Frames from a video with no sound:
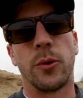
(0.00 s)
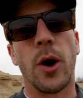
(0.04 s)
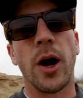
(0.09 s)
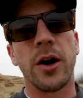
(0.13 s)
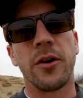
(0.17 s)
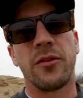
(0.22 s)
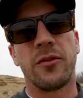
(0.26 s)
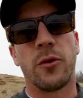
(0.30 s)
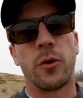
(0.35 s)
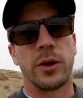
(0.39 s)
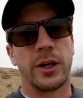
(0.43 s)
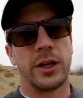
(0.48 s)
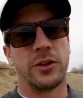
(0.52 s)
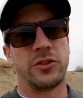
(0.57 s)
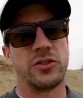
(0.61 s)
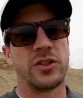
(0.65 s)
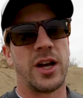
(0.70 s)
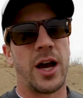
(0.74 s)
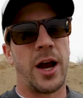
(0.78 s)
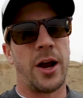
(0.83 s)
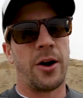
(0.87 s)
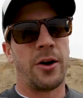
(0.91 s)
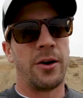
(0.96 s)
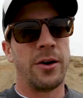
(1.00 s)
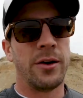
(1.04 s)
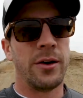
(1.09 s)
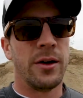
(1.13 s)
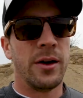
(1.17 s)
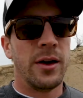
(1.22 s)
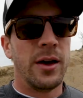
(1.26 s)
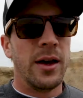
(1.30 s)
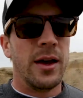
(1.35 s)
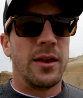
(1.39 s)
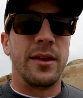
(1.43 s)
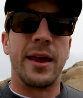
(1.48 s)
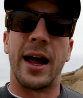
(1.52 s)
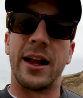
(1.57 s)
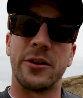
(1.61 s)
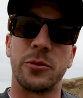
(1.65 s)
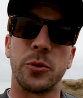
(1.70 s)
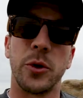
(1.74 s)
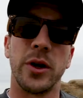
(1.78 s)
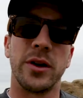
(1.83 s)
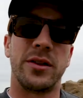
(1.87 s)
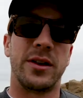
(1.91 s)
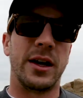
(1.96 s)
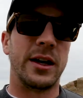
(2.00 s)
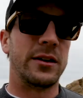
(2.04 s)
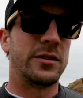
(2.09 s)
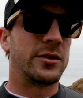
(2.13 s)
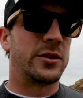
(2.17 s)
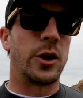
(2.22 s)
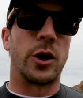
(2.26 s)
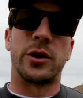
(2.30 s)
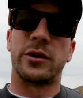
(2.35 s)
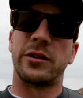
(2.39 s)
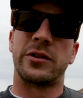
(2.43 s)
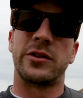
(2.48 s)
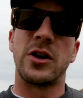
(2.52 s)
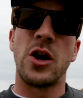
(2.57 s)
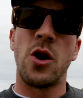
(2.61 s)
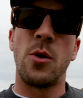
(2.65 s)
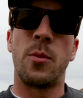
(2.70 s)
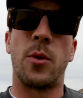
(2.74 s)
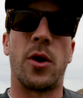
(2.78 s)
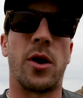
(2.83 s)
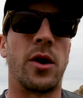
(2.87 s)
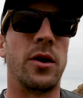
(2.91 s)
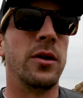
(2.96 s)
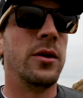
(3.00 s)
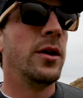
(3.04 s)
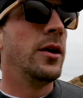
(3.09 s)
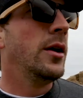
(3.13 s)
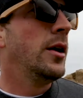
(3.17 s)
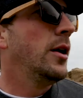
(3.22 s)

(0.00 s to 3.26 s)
run a 40 inch tire? That's where things start to snowball